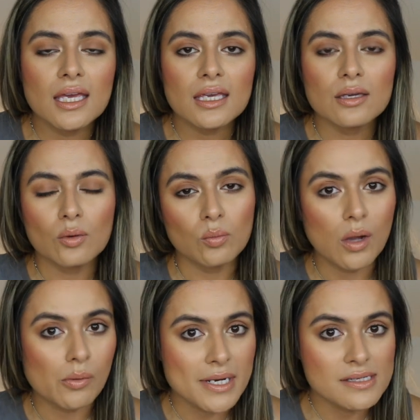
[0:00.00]
a
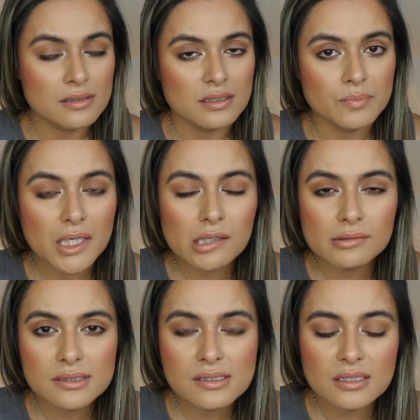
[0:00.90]
well-rested
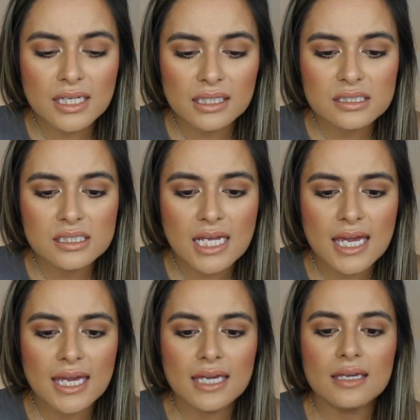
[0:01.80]
appearance the next
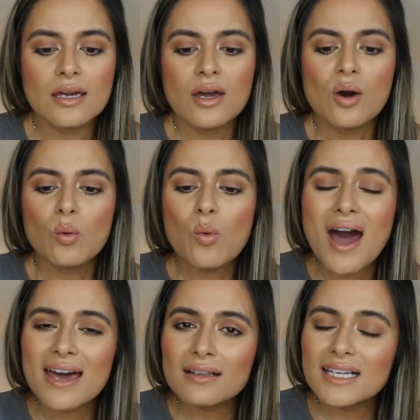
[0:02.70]
day
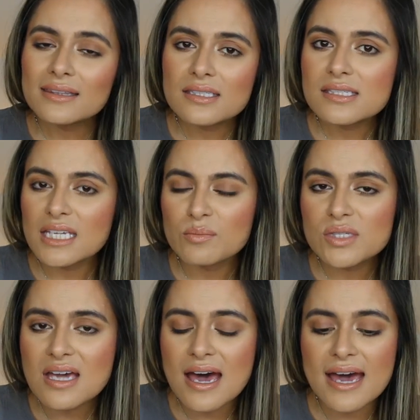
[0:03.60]
while at the same
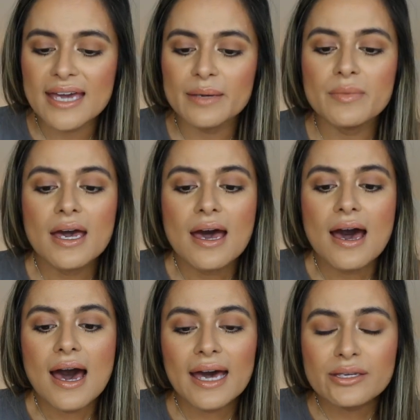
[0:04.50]
time
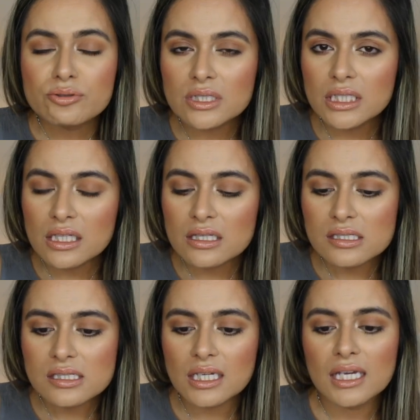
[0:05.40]
hydrating
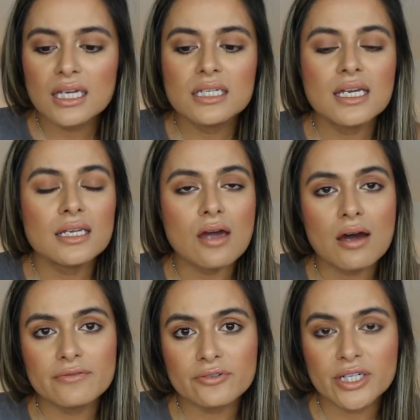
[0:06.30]
the skin and
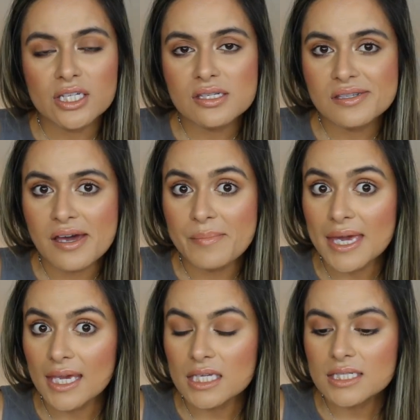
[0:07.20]
offering some
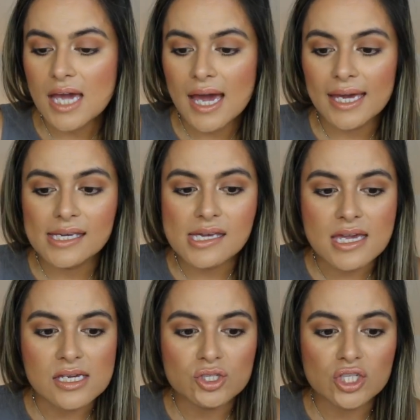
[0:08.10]

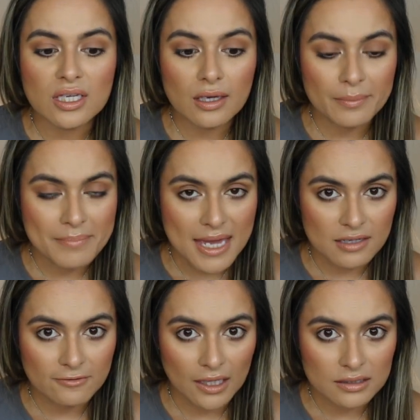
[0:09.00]
anti-aging
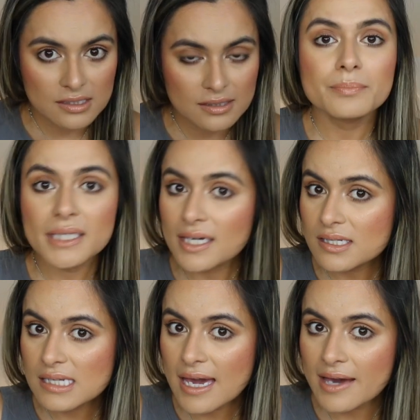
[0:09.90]
benefits.
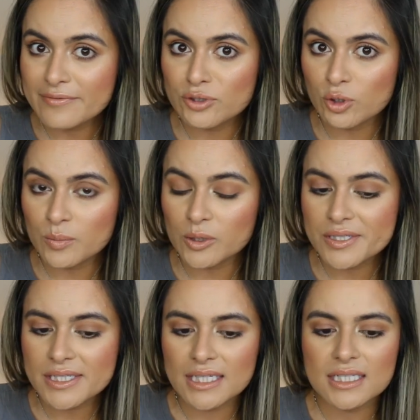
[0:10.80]
Because I have normal
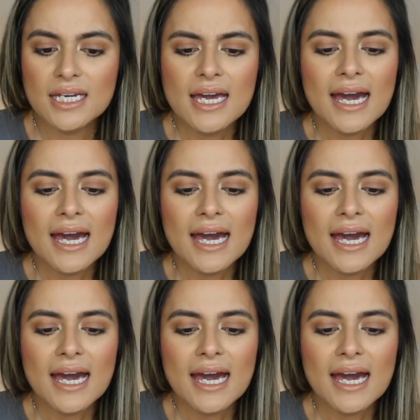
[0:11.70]
skin,